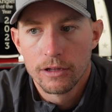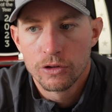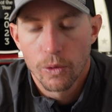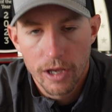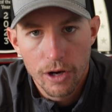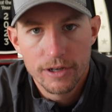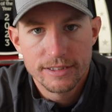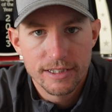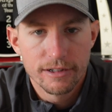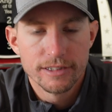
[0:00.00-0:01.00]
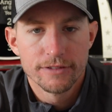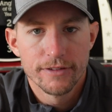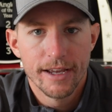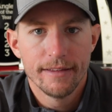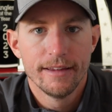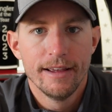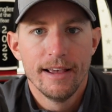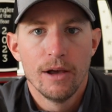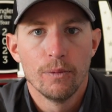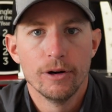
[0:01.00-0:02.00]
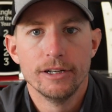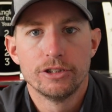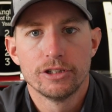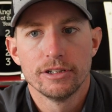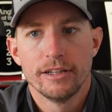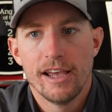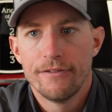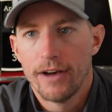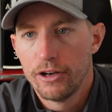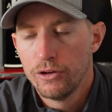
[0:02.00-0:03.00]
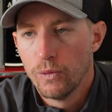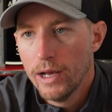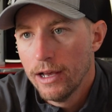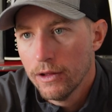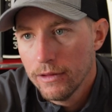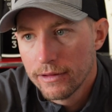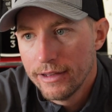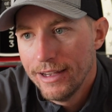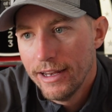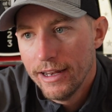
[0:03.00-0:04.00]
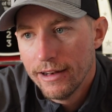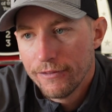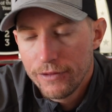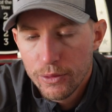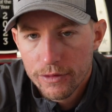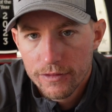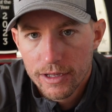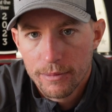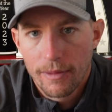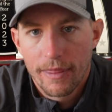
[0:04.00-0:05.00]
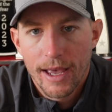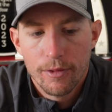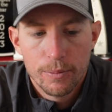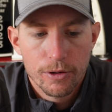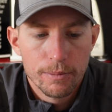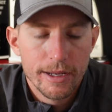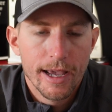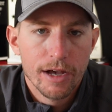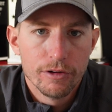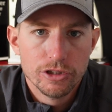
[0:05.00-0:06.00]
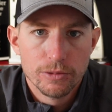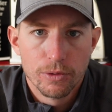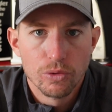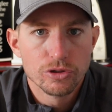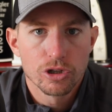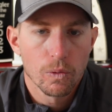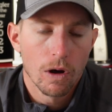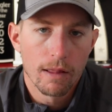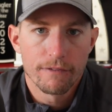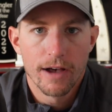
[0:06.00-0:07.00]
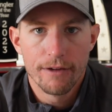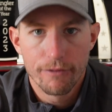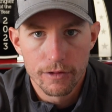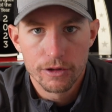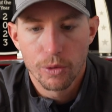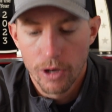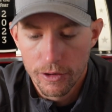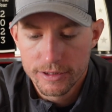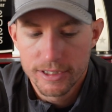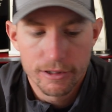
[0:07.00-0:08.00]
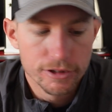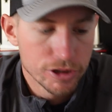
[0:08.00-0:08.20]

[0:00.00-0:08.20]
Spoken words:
Toyota Series event, which if I do well in a few of them, that would put me eligible to qualify for the Toyota Series